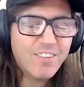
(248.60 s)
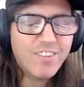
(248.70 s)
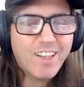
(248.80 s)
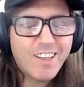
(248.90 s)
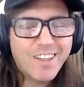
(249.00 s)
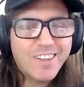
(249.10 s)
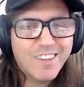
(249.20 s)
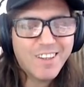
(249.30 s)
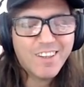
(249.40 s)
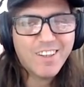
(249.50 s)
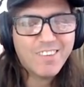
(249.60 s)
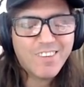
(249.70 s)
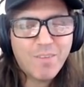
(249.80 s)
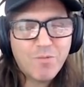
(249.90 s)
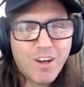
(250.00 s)
not that it's
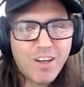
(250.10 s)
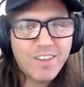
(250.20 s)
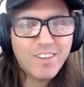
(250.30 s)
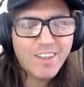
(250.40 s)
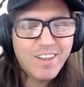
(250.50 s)
I'm trying to